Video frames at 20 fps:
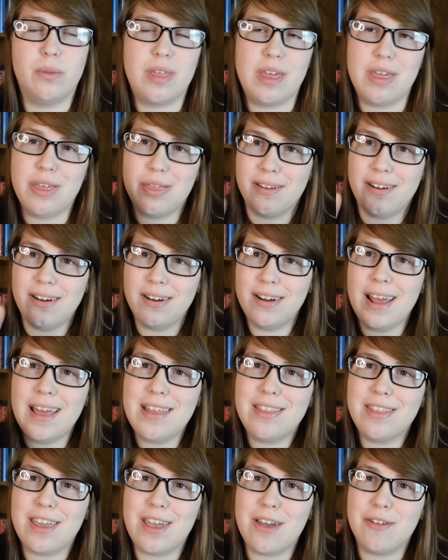third
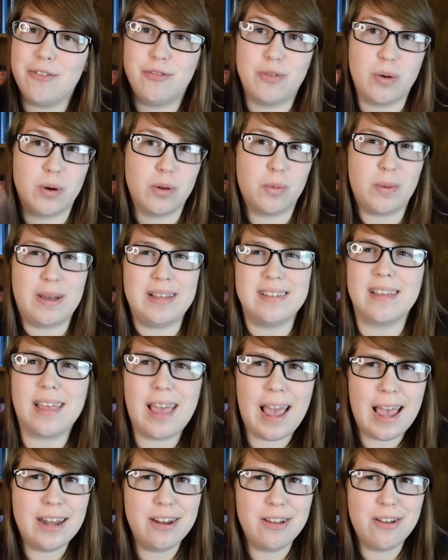and the fourth ways
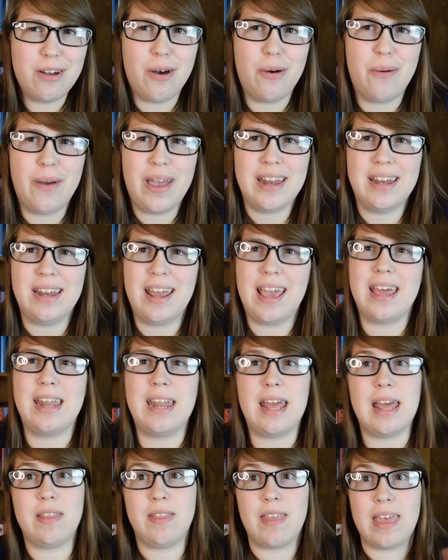kind of go hand in hand
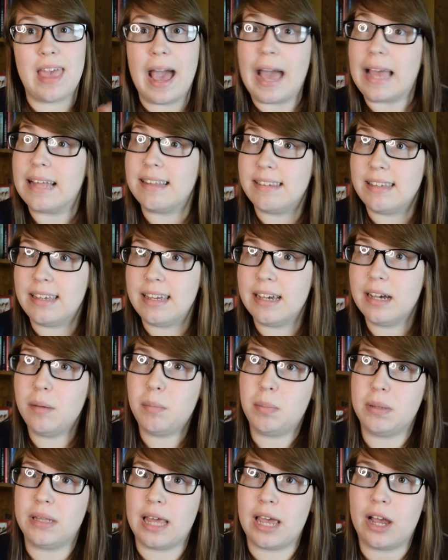in the idea,
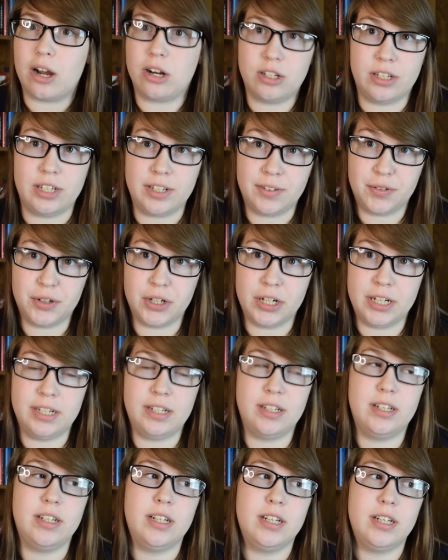but they are
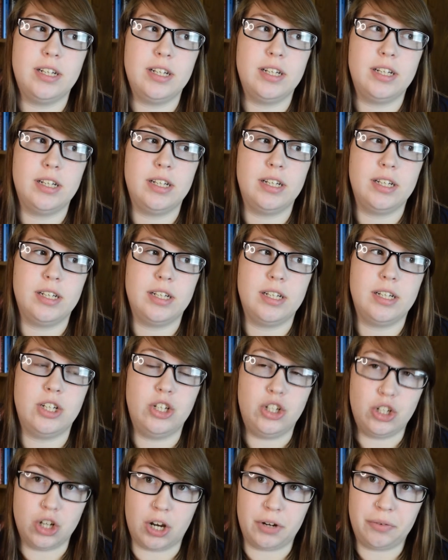different
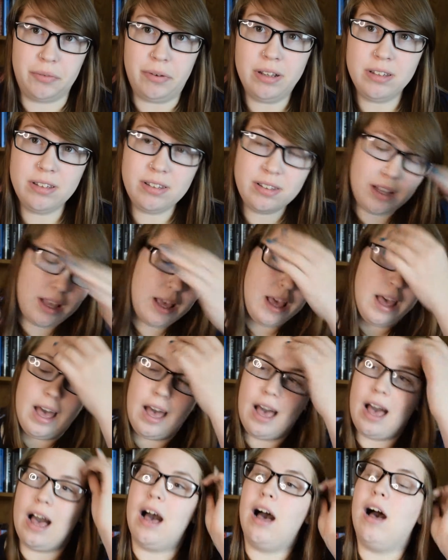genres.
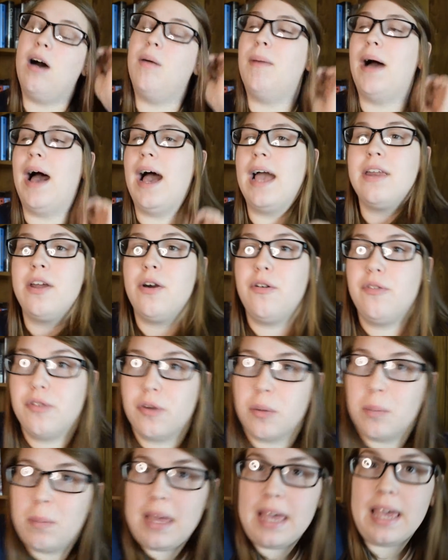I know
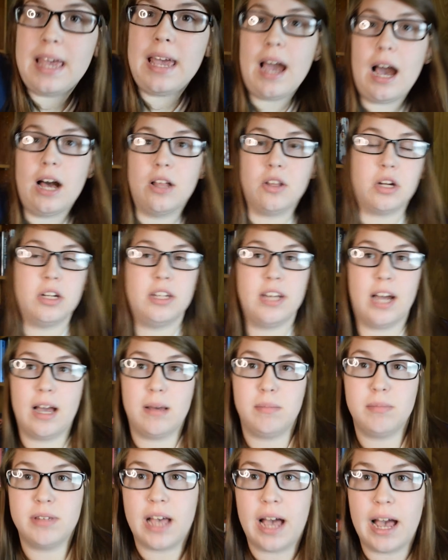for me, a lot of
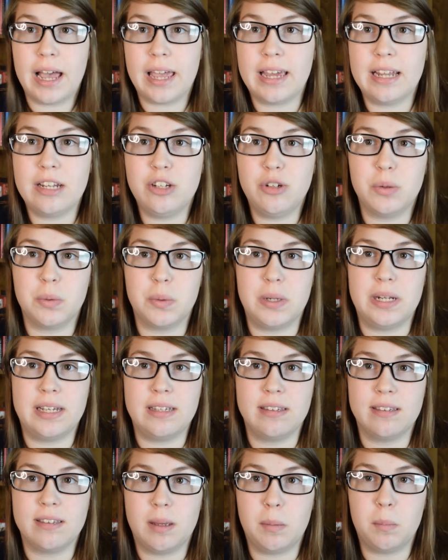times I get into a
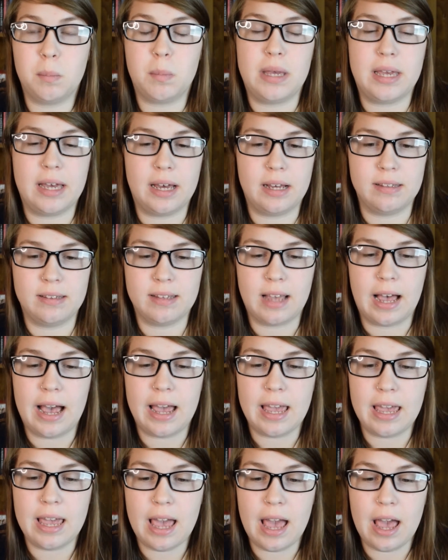reading slump because
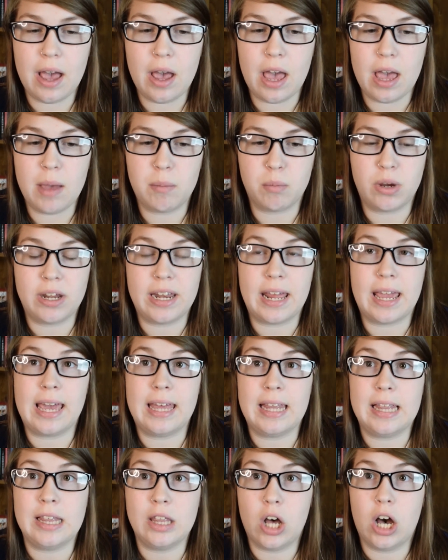I am reading
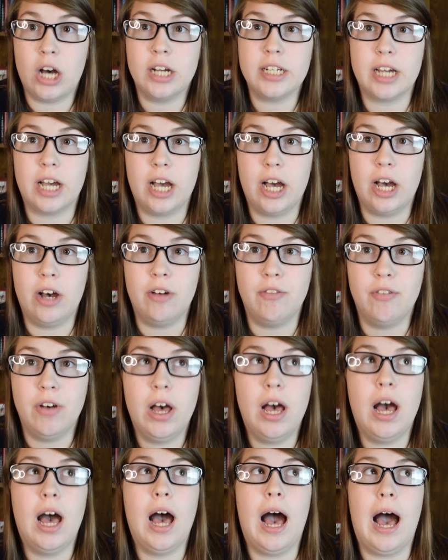a lot of
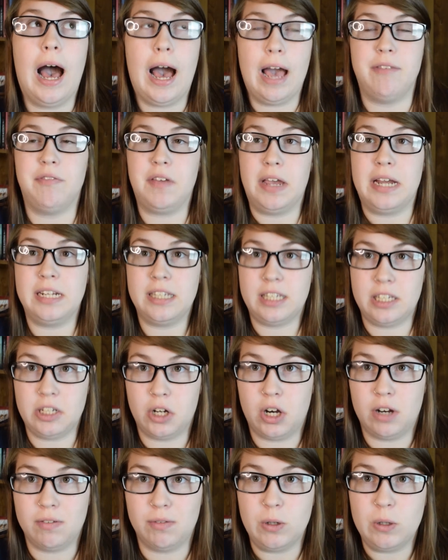high fantasy
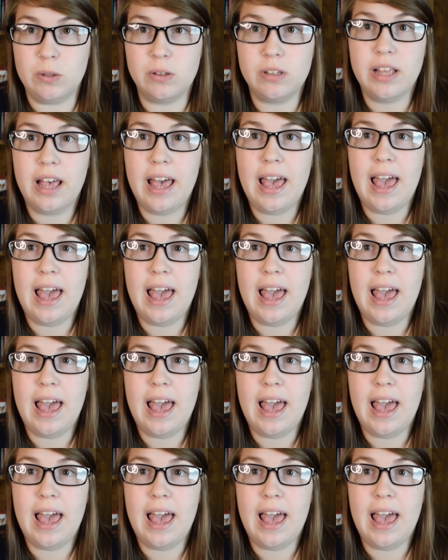novels.